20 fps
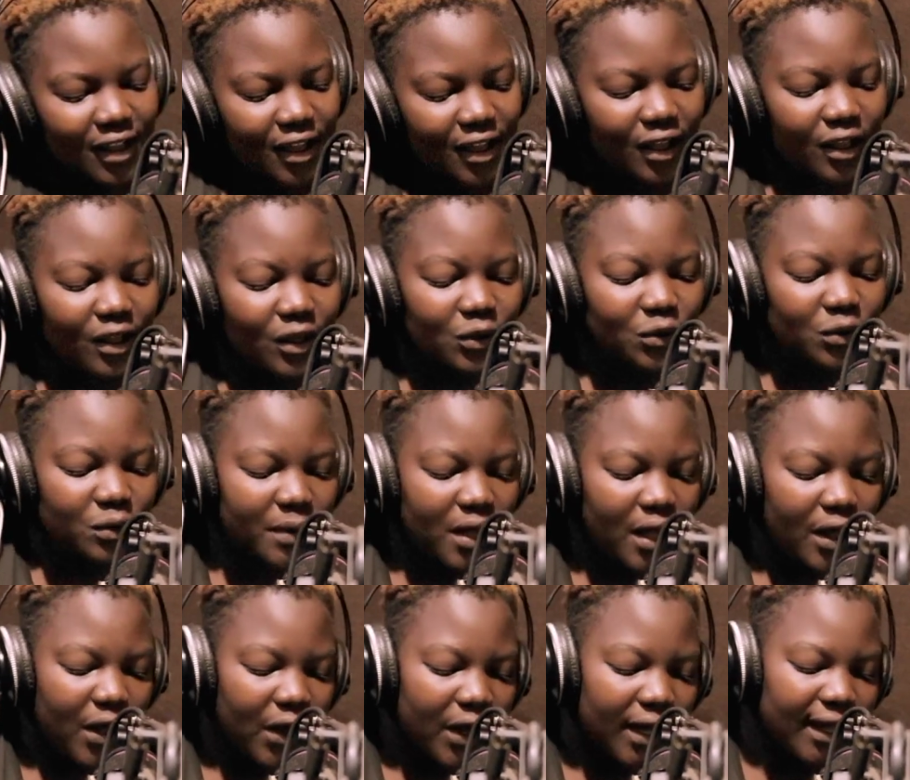Oh
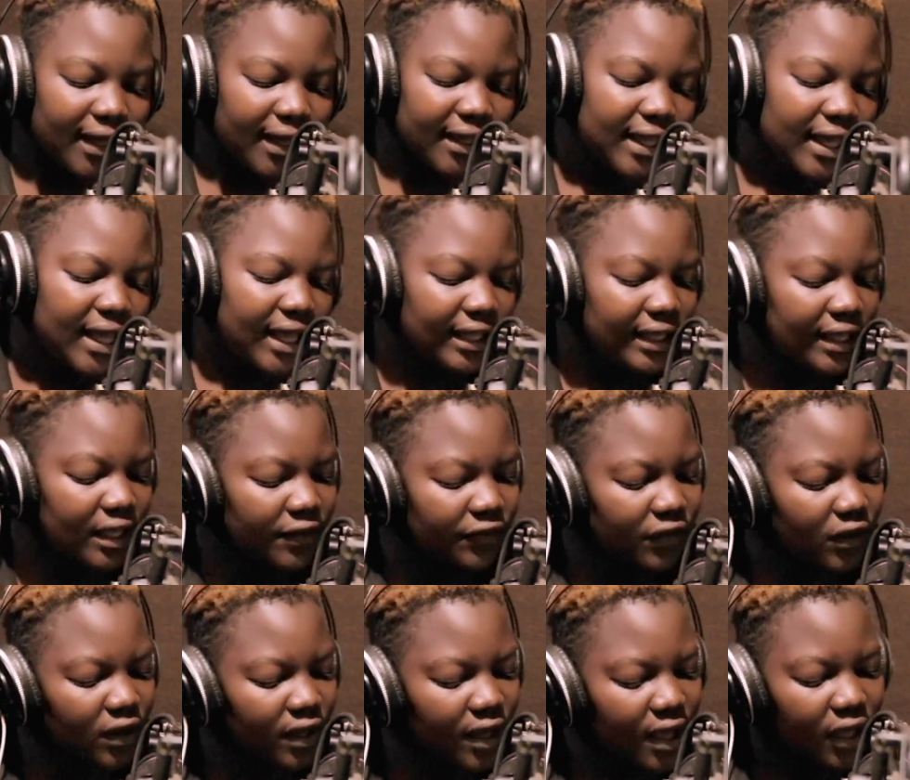boy, I love
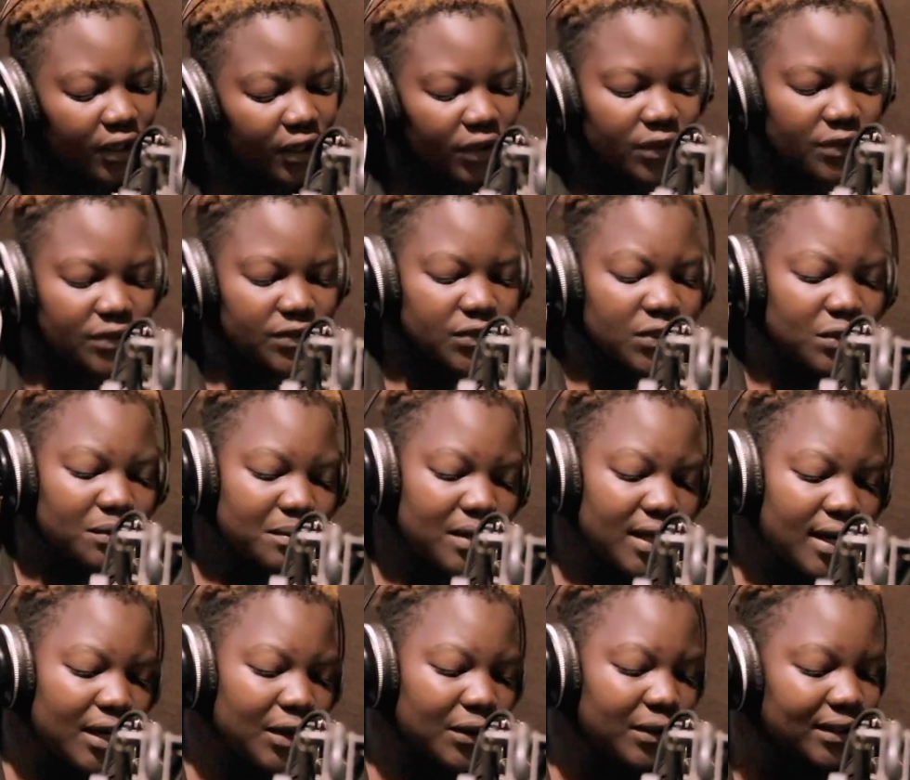you, girl, cause you're
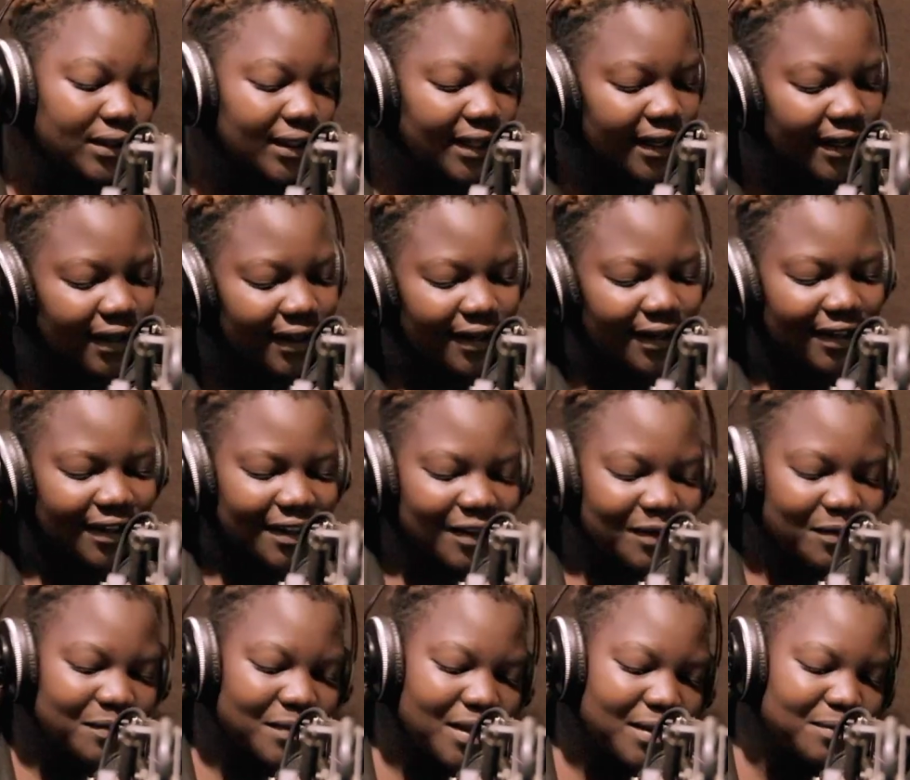my
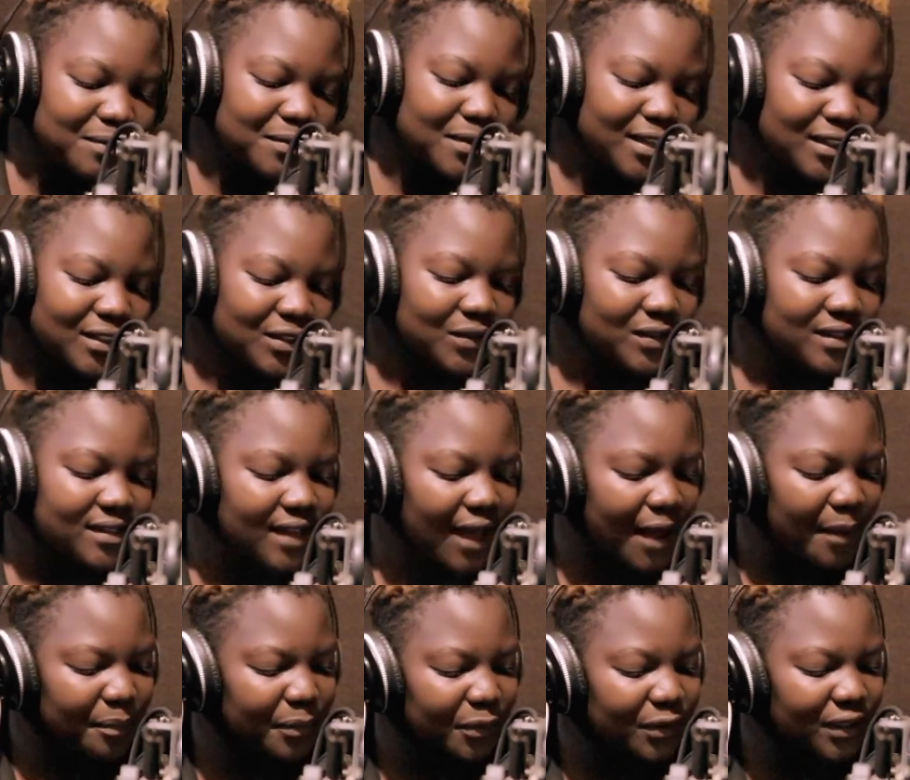only. My man, you
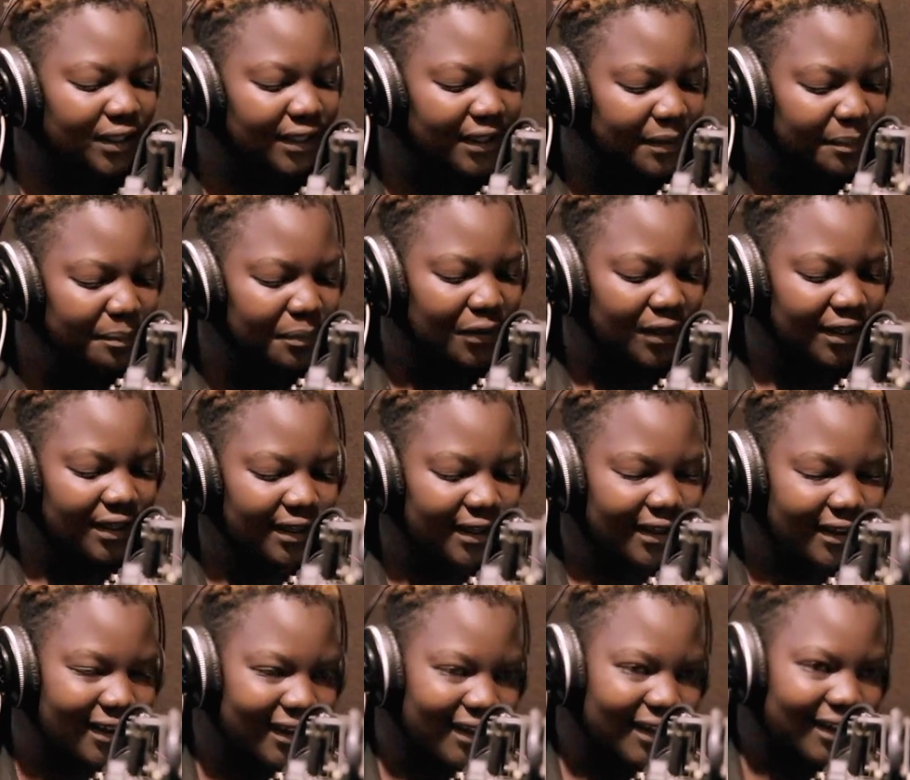top, bully,
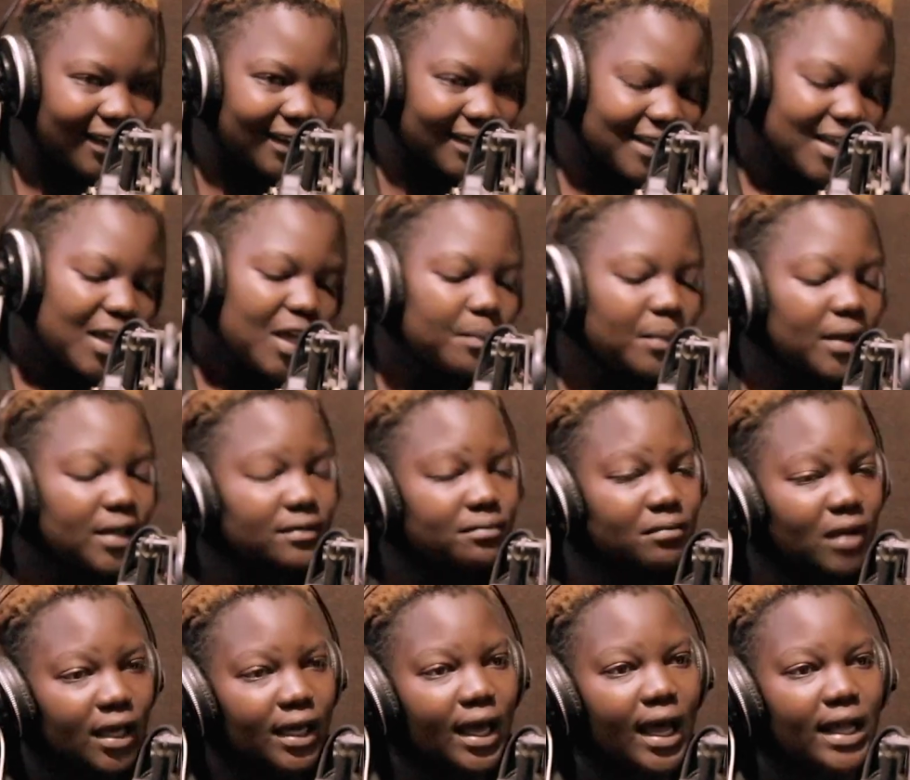bully. But
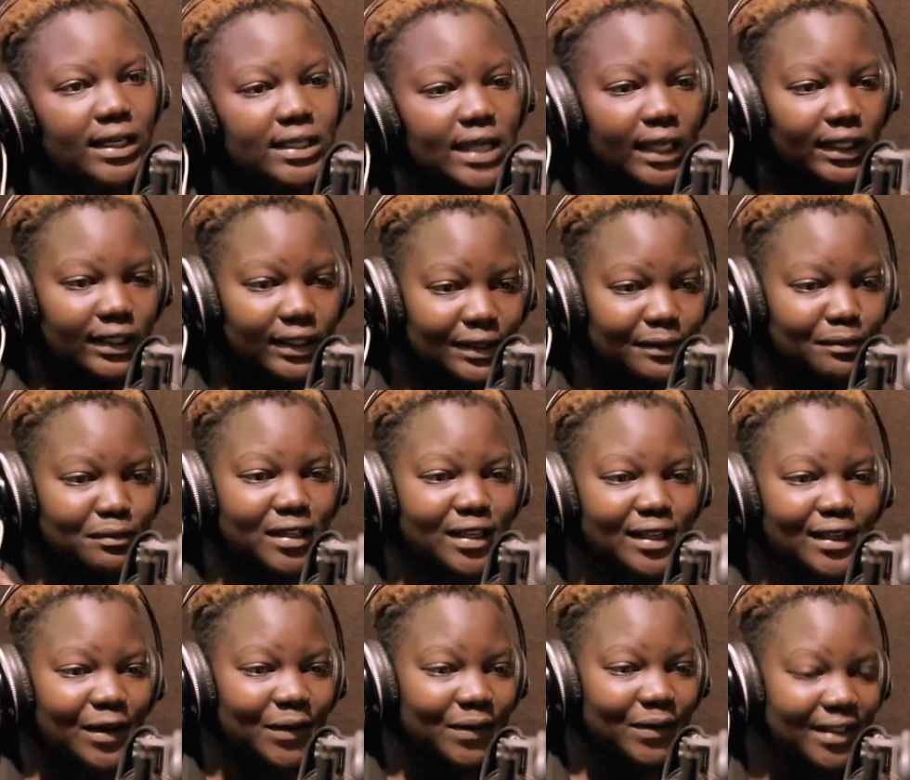me God done leave
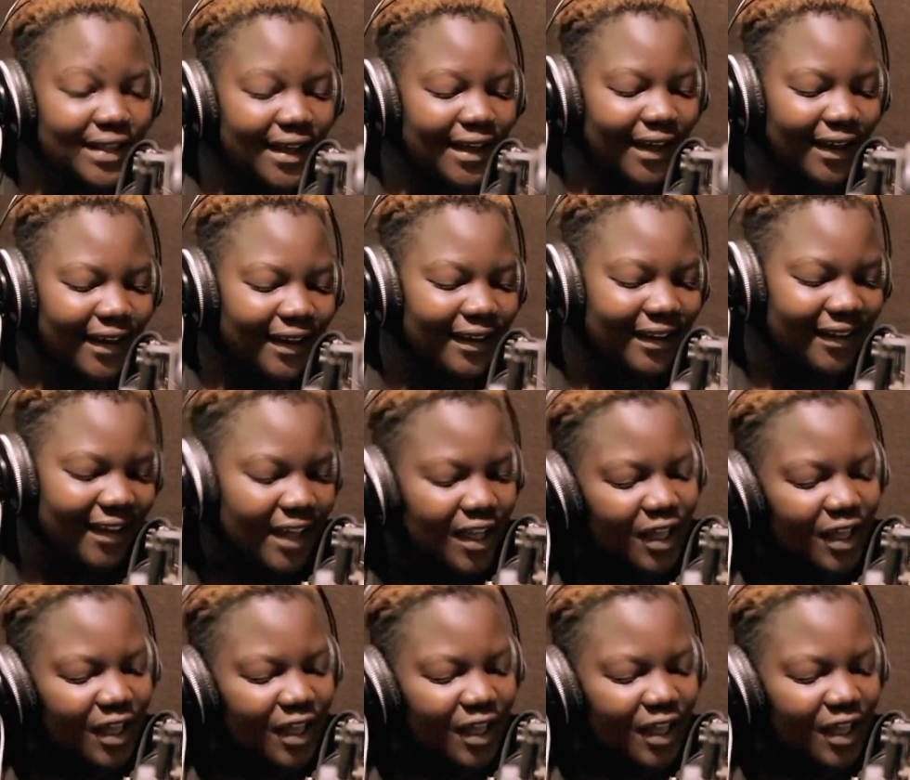me lonely.